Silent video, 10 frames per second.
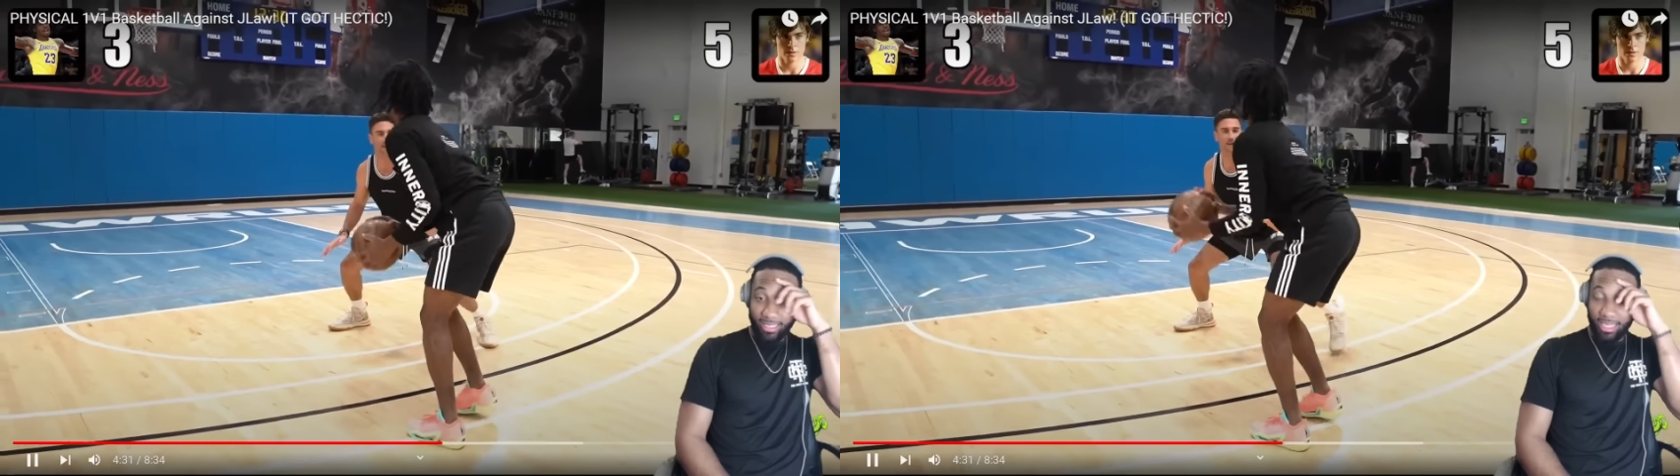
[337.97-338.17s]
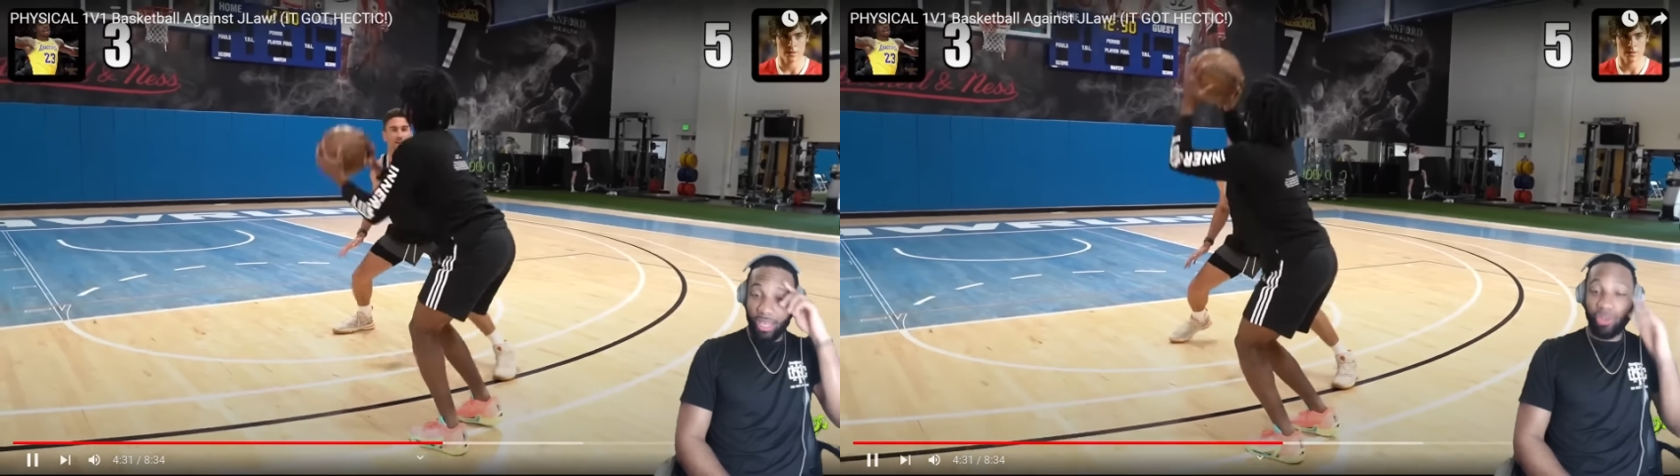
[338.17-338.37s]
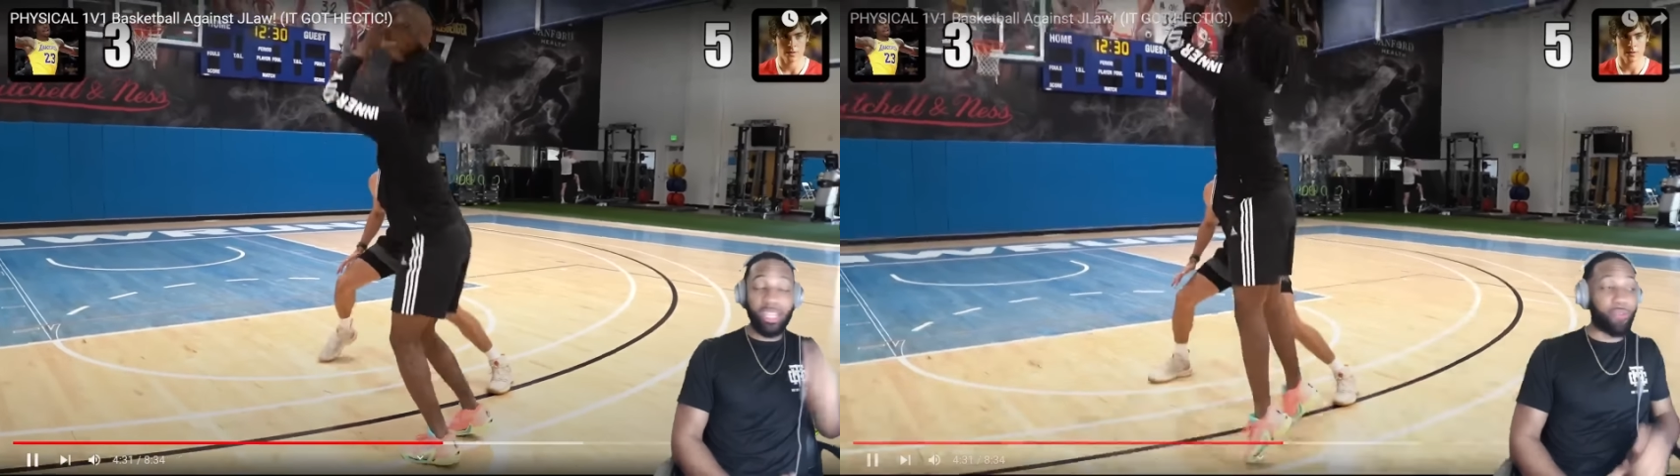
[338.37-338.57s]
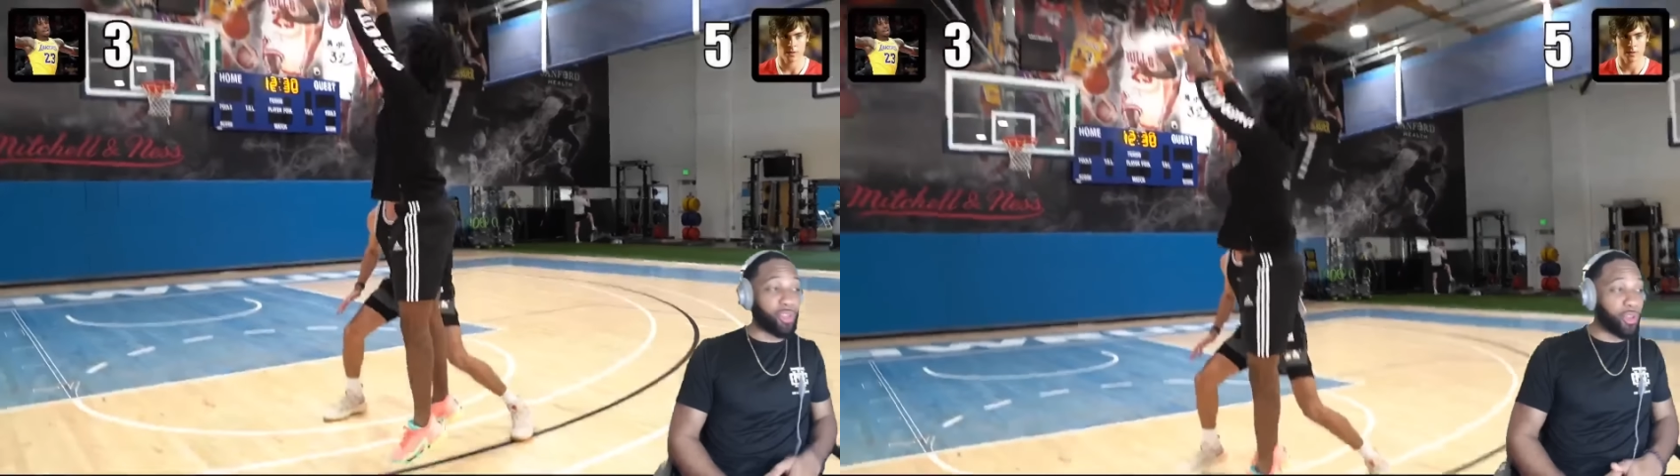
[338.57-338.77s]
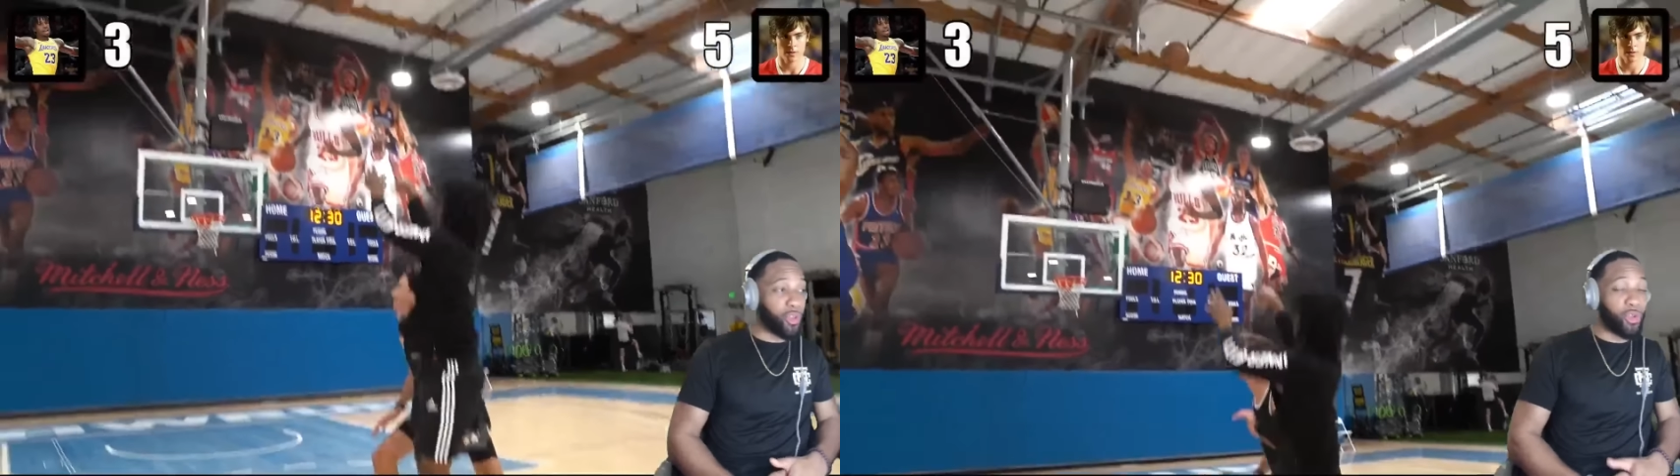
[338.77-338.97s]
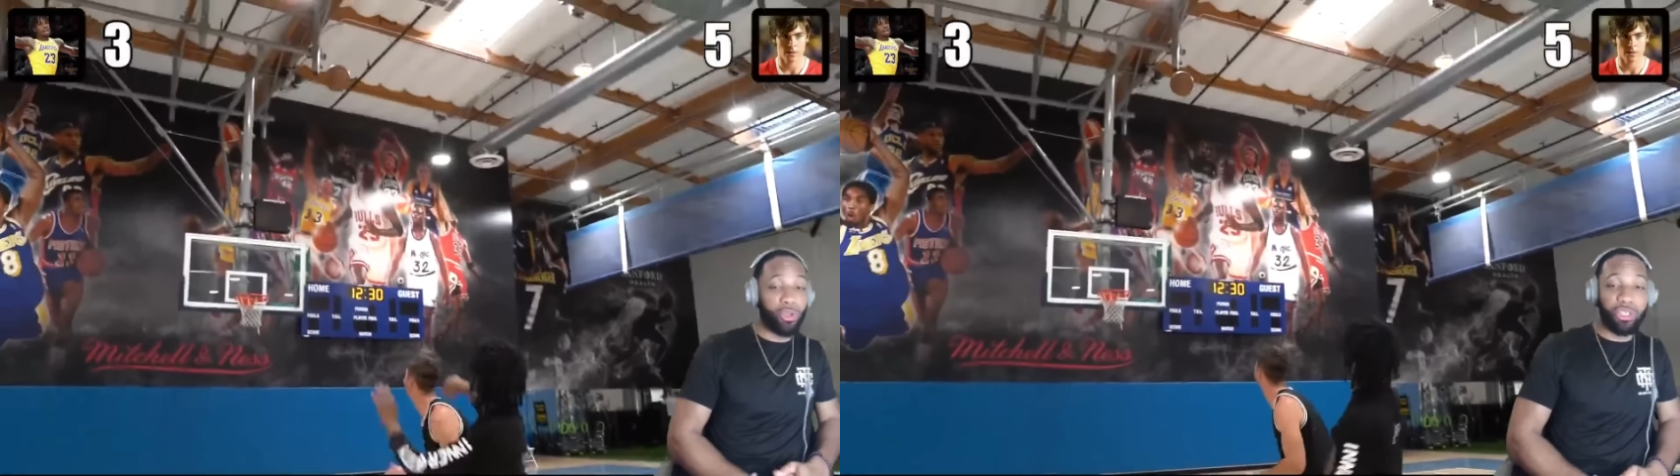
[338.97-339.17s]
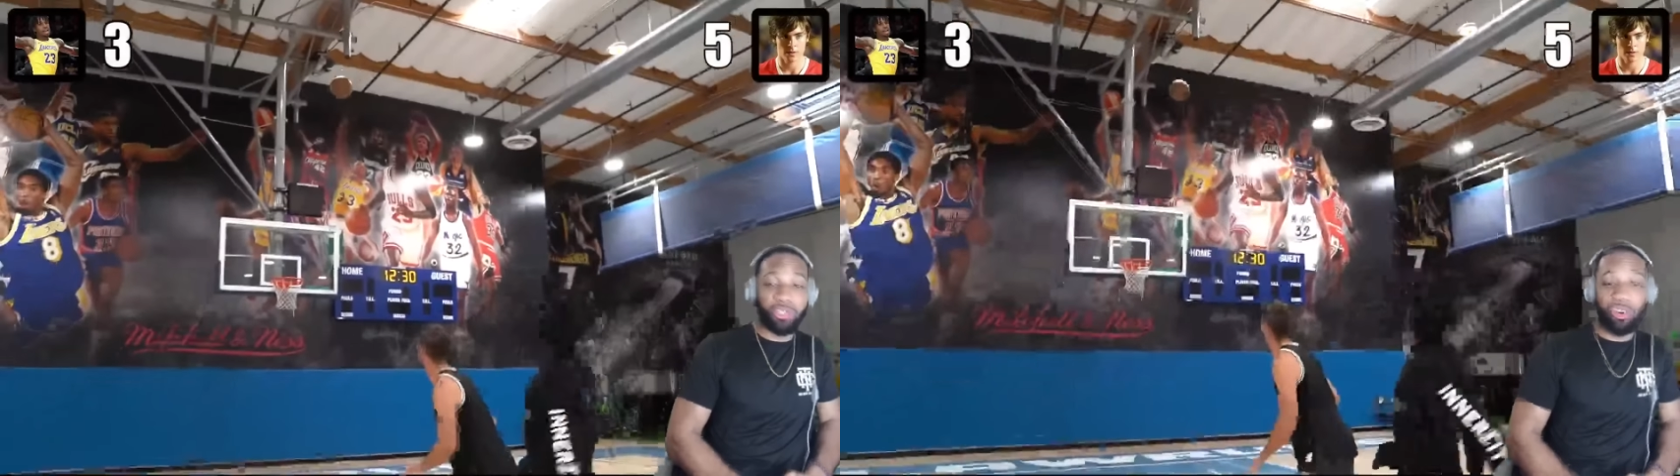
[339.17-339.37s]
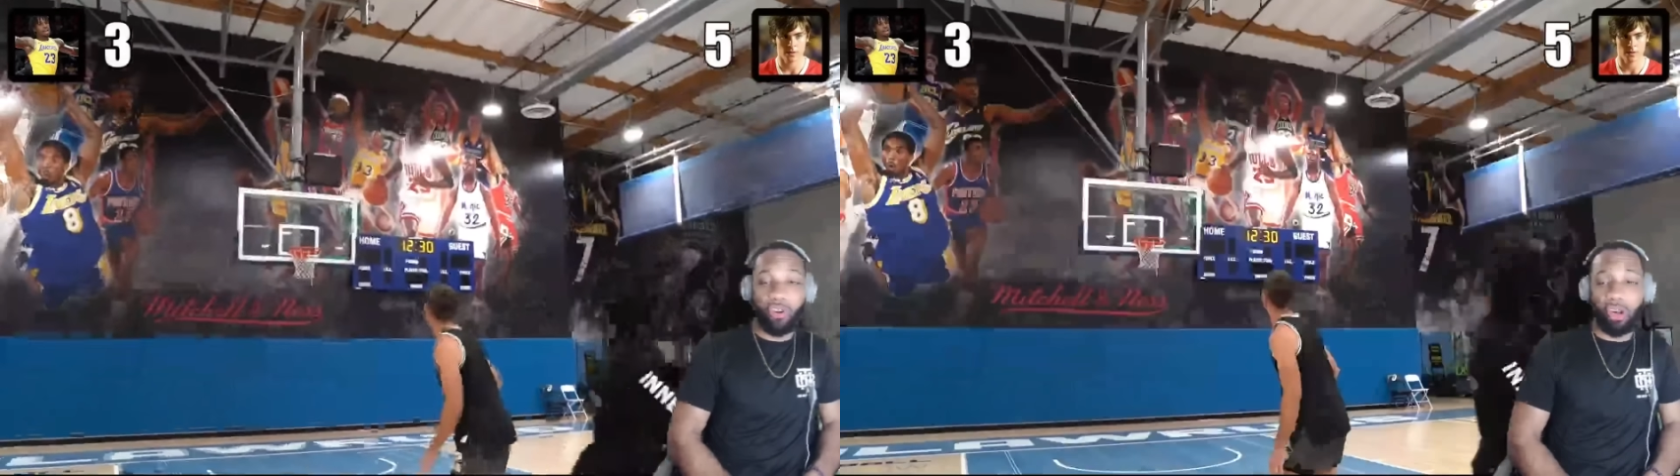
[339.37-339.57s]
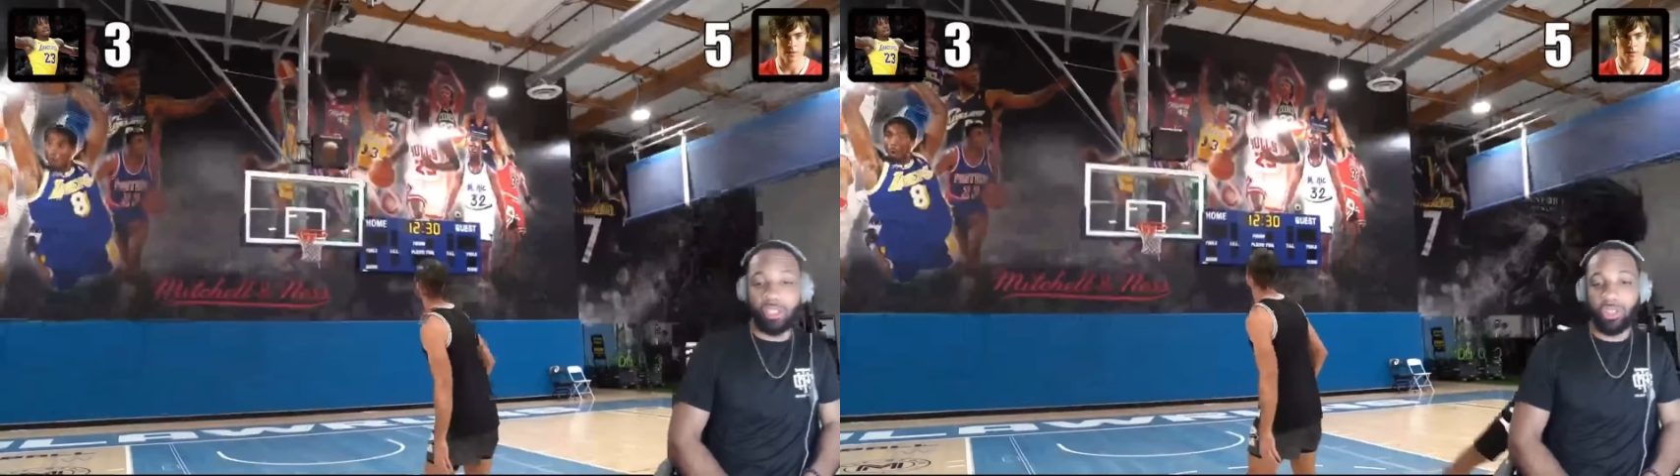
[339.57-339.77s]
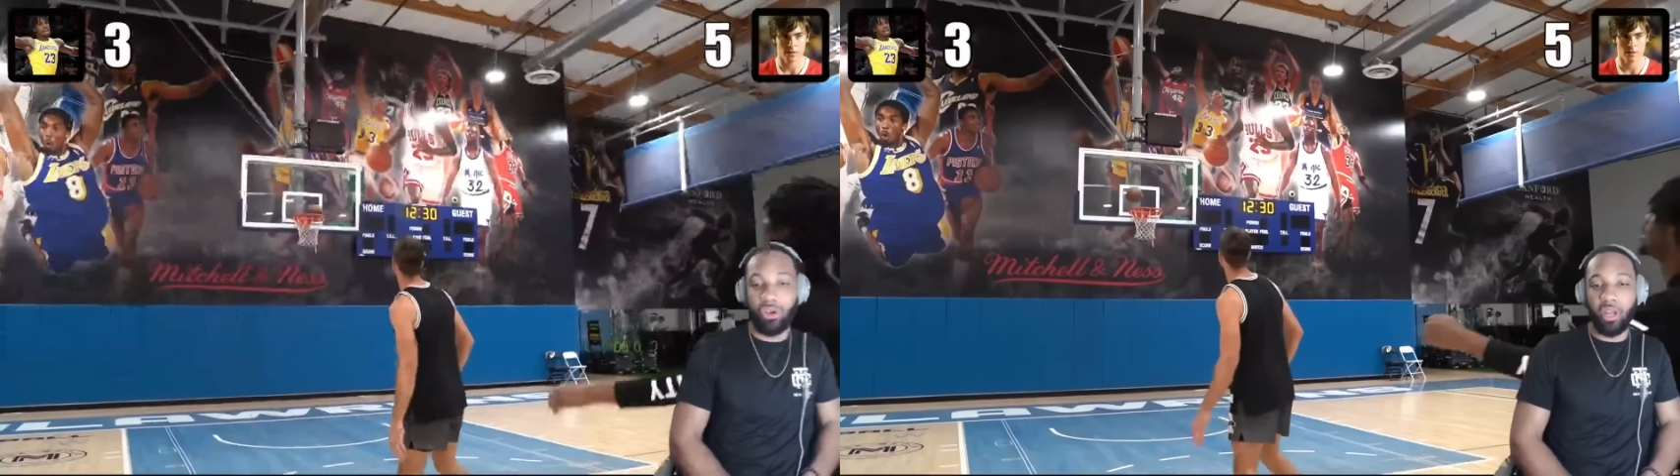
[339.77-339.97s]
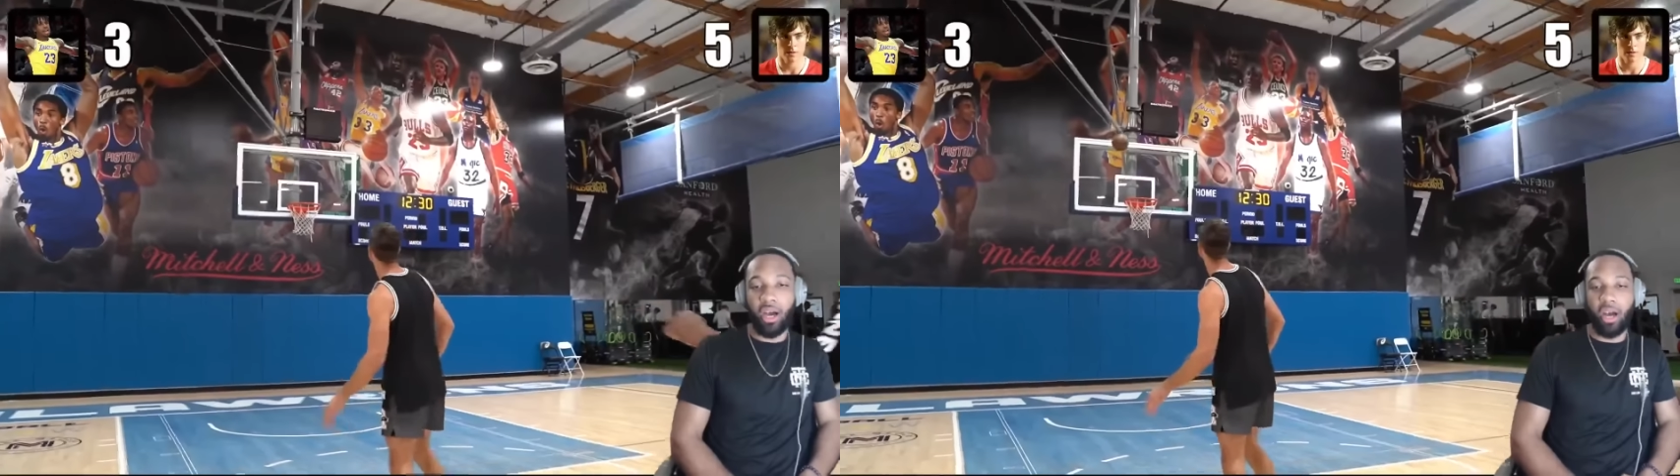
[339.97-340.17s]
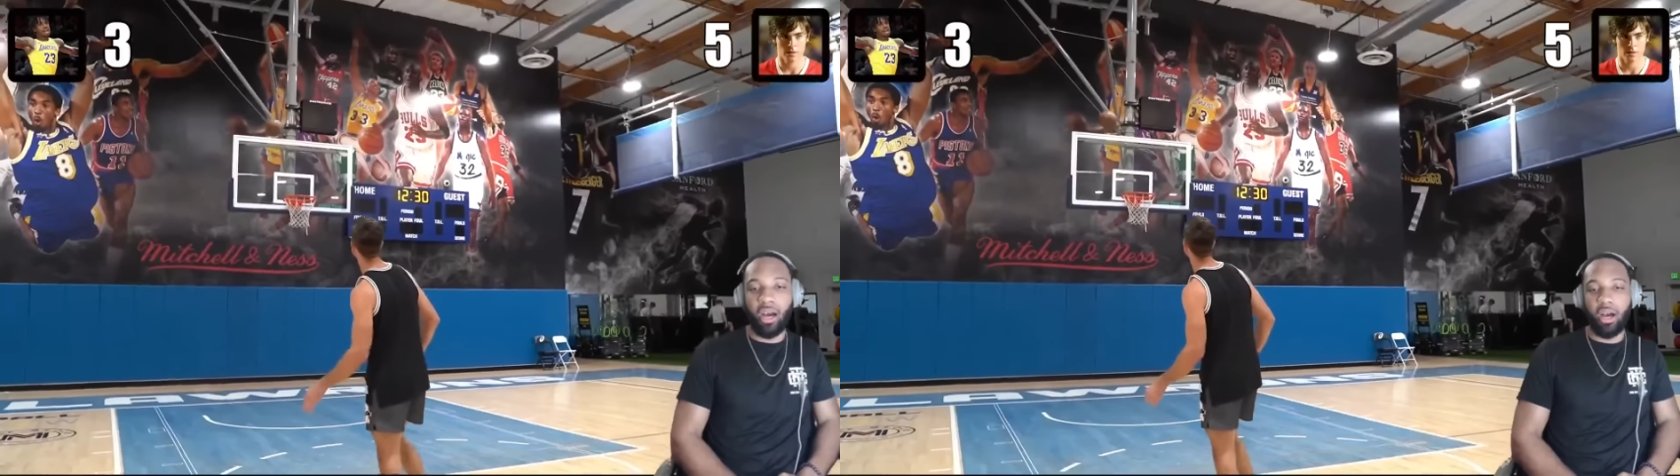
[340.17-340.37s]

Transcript: I used to have the hugest crush on uh,